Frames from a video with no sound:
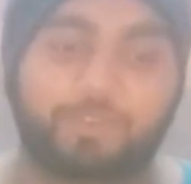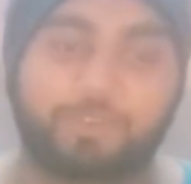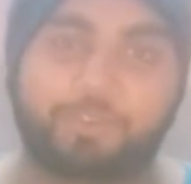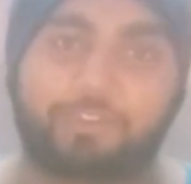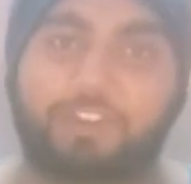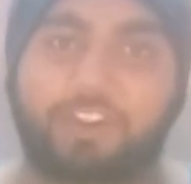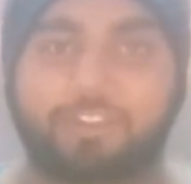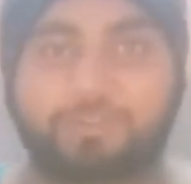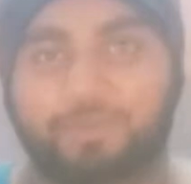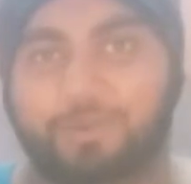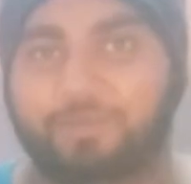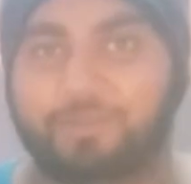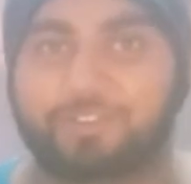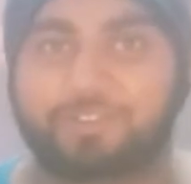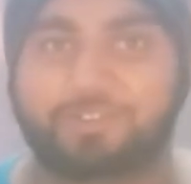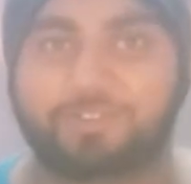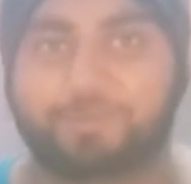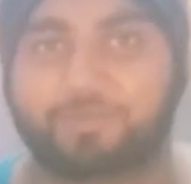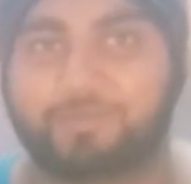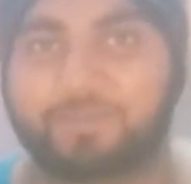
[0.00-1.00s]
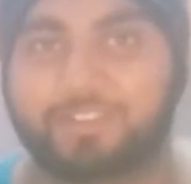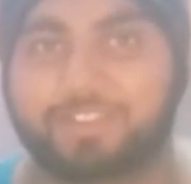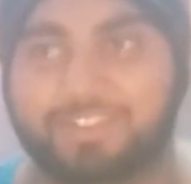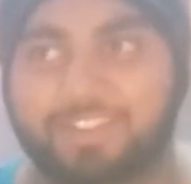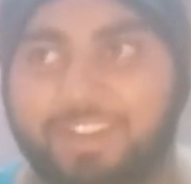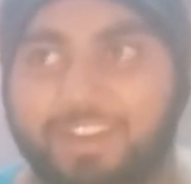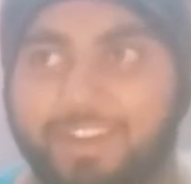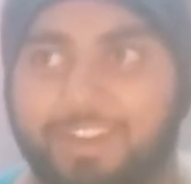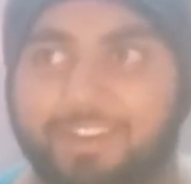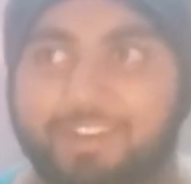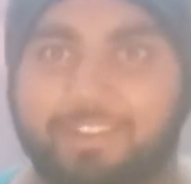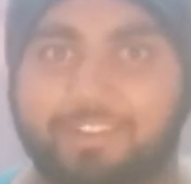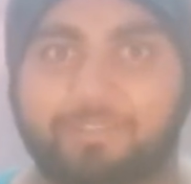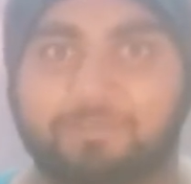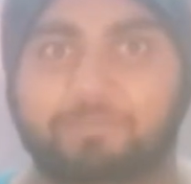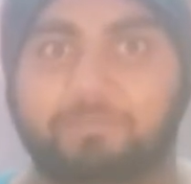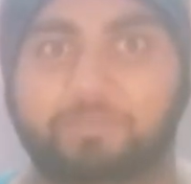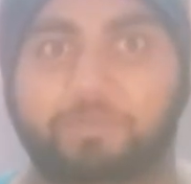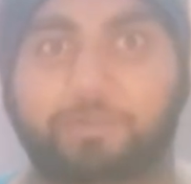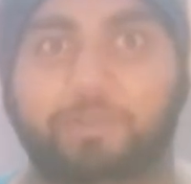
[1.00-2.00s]
transform into Super
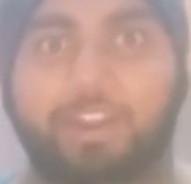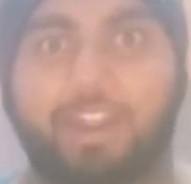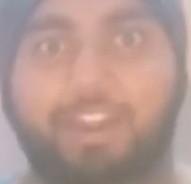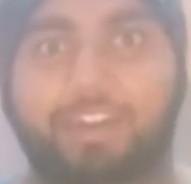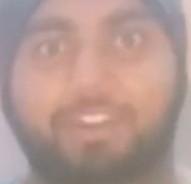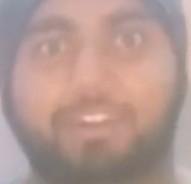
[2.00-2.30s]
Saiyan, to get